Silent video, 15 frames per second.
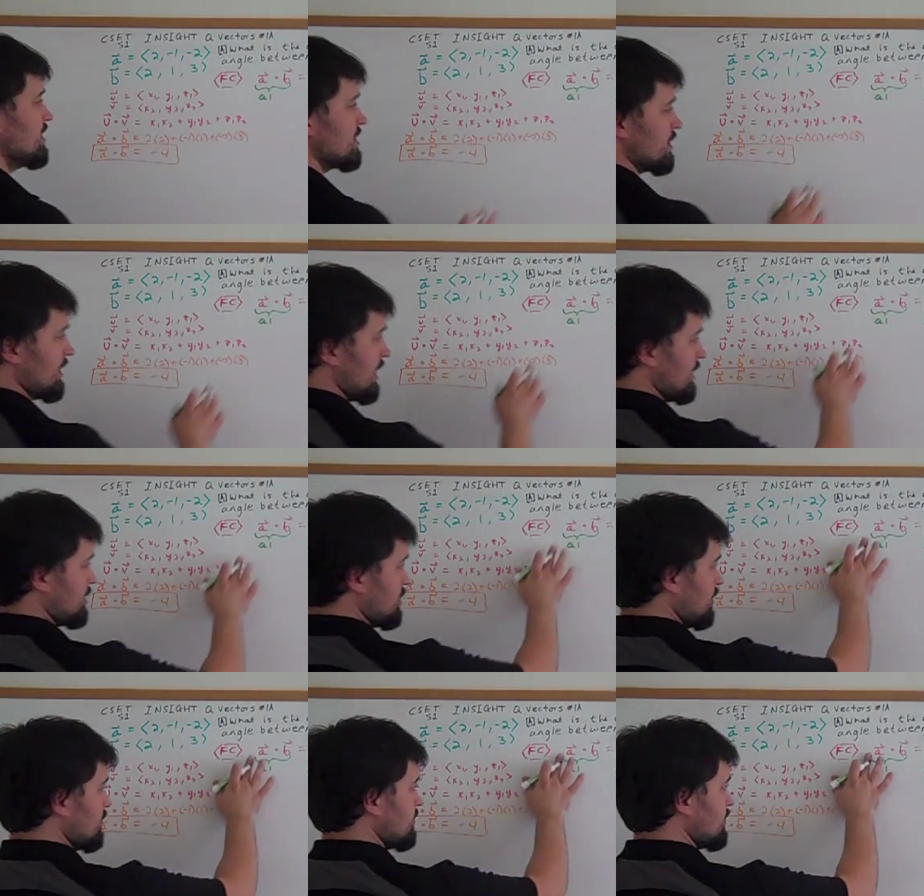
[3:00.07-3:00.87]
reason that I
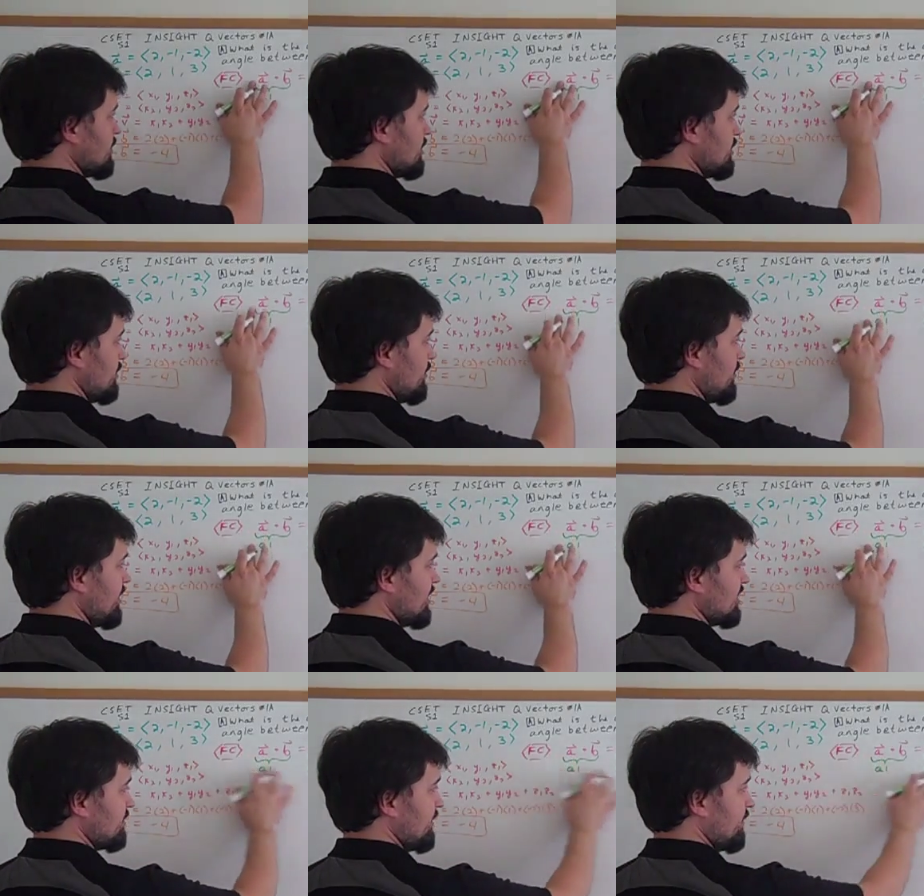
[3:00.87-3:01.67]
chose to do
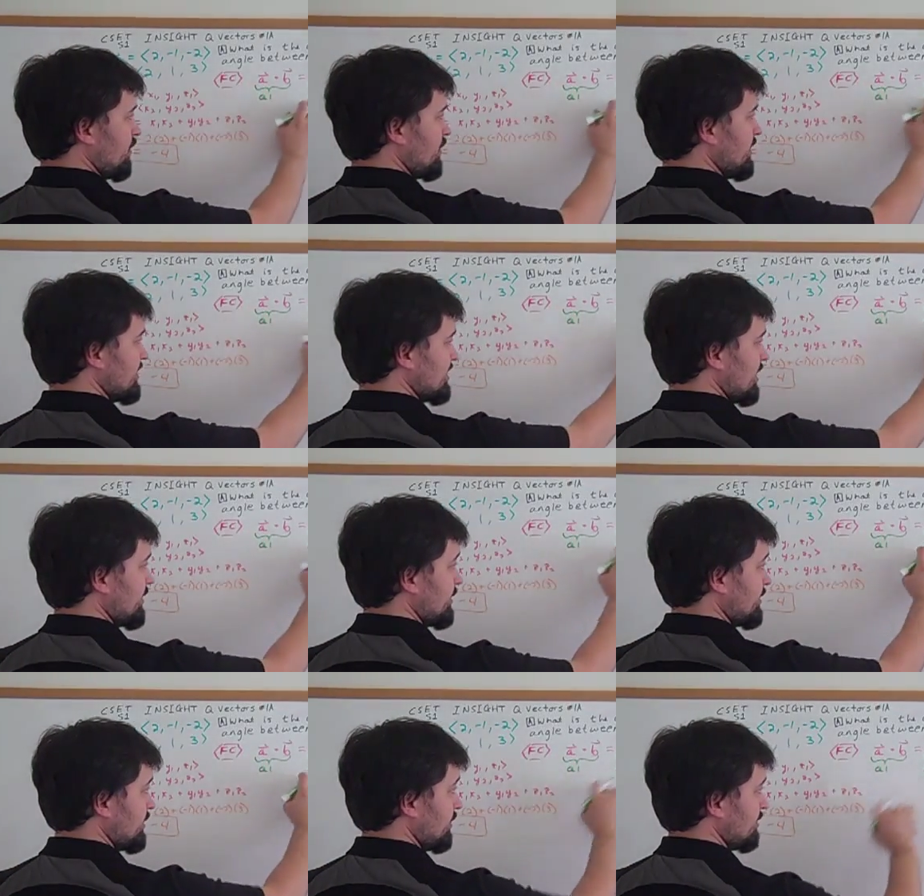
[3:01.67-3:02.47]
this before these
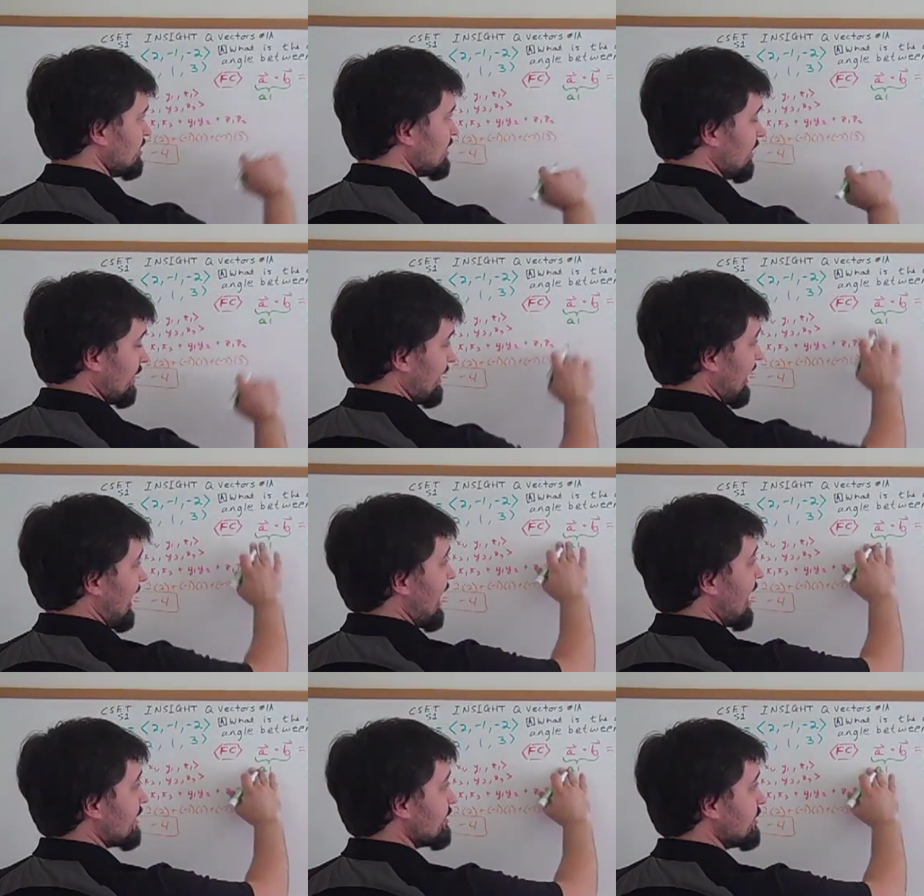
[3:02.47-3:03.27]
other two. It's not like
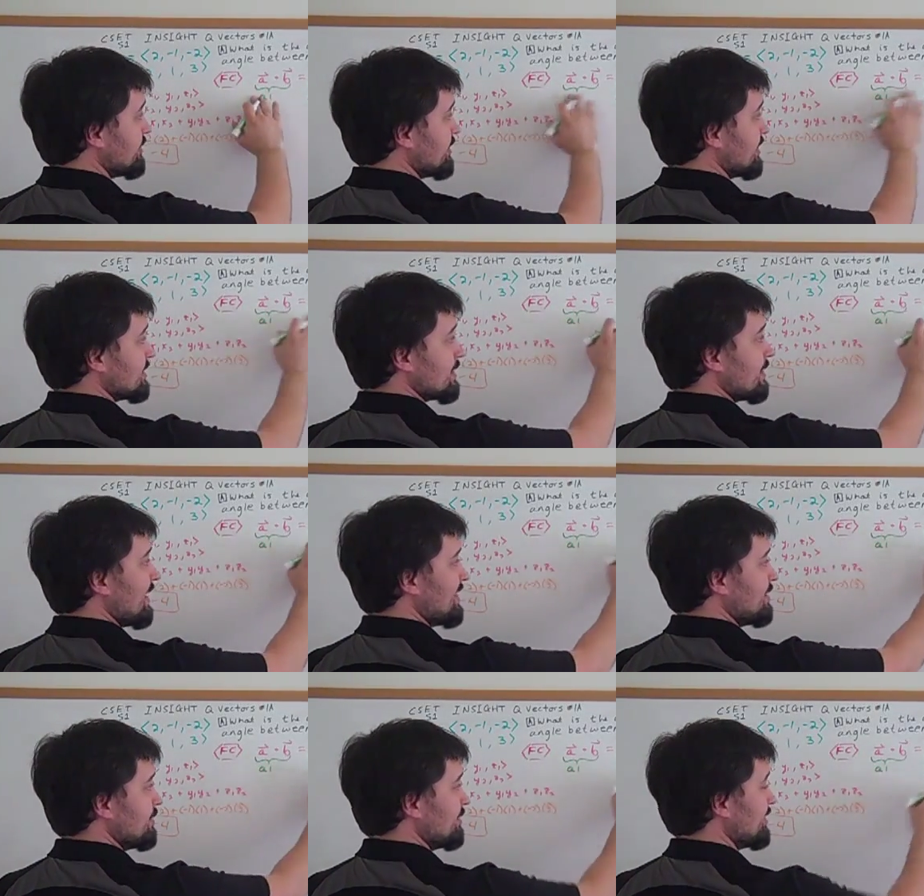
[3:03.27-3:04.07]
I had to do this and
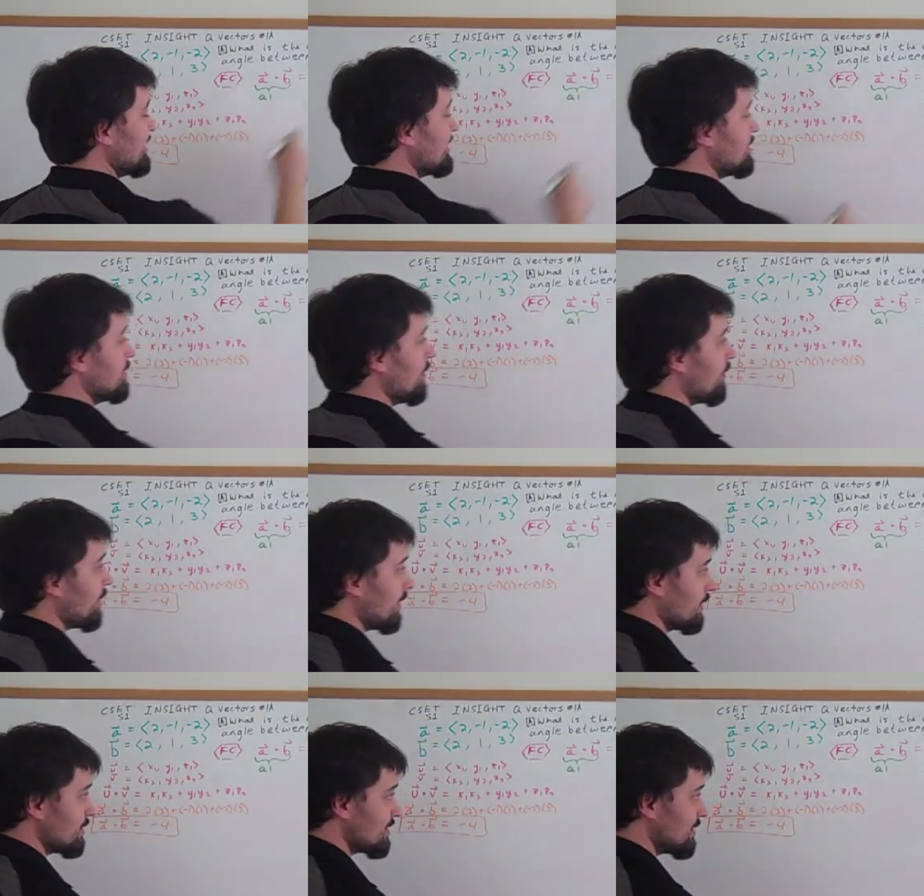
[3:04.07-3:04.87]
then do these two
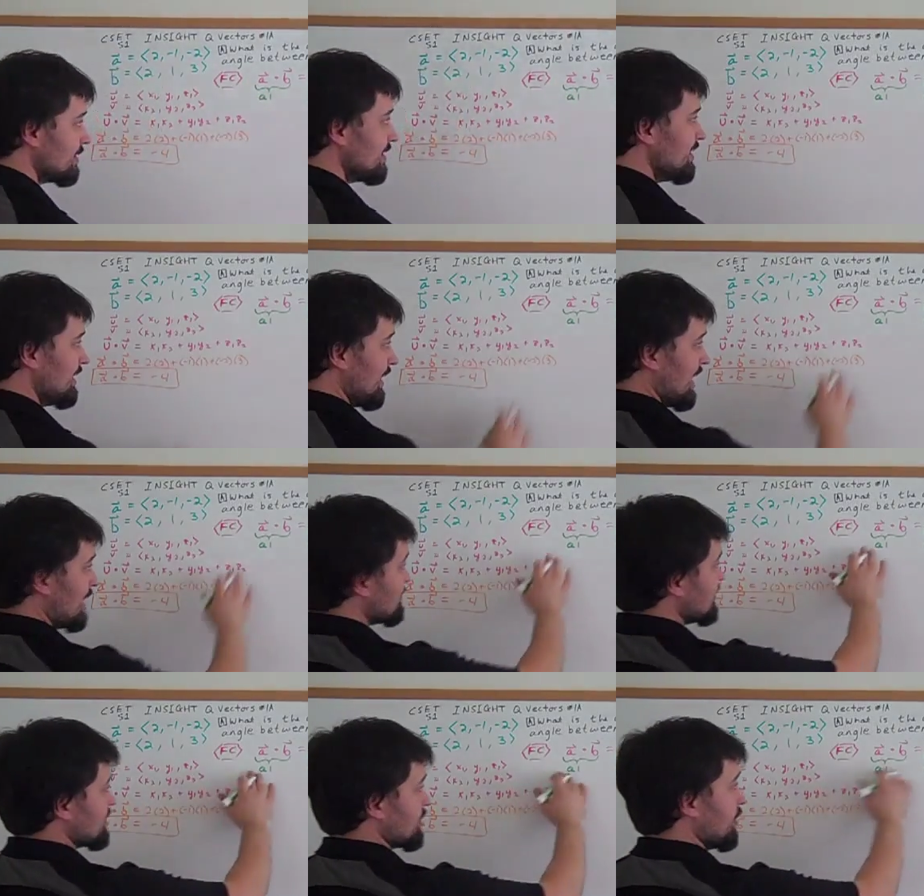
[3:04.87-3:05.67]
things.
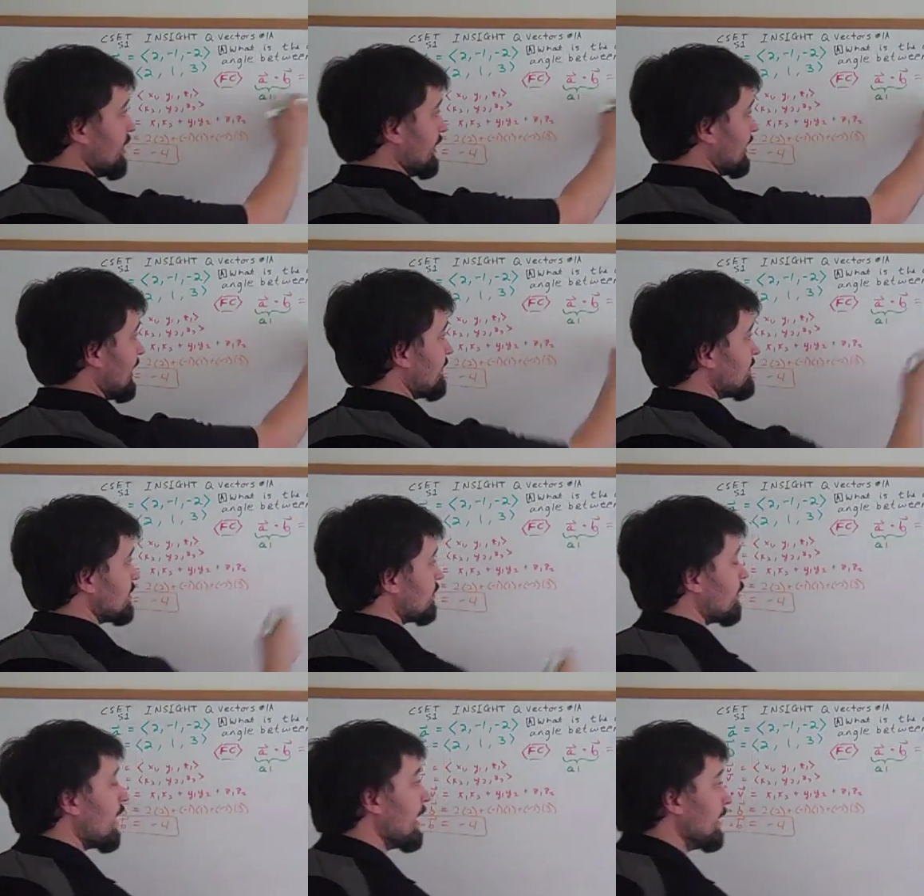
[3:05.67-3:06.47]
I'm just going left
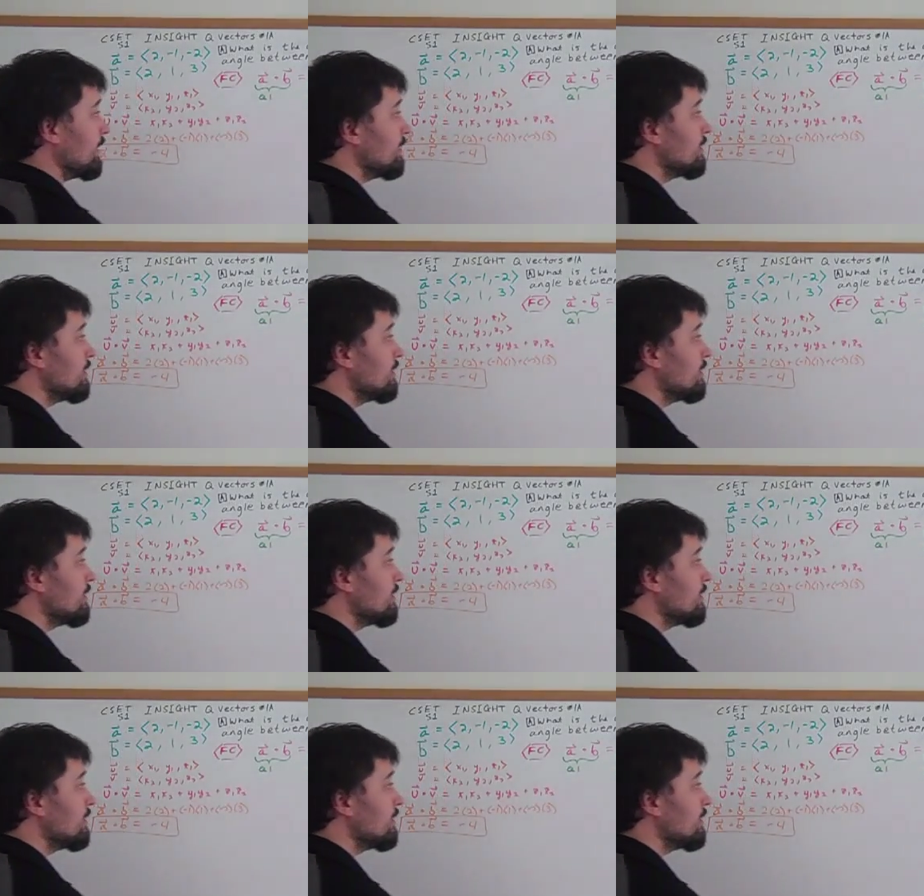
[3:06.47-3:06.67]
to right.